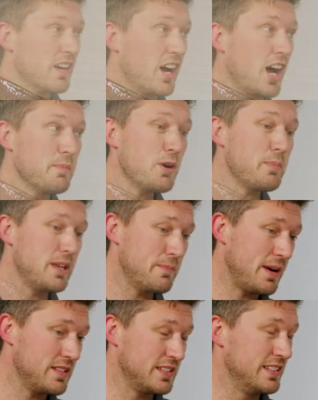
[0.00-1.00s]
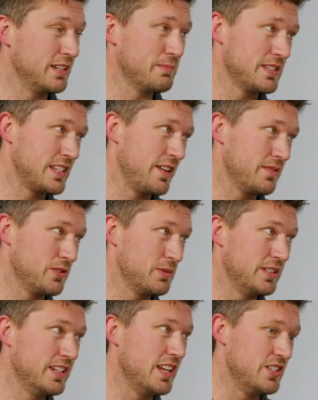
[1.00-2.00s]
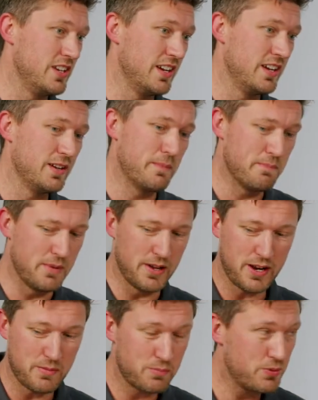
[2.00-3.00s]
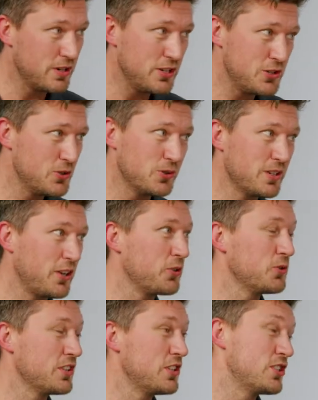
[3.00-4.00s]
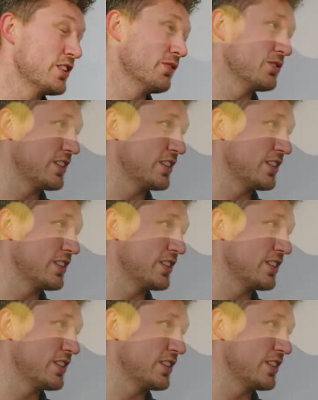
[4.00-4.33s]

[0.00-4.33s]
I might be about to dig myself into a ditch here, but I'm pretty sure not all these shovels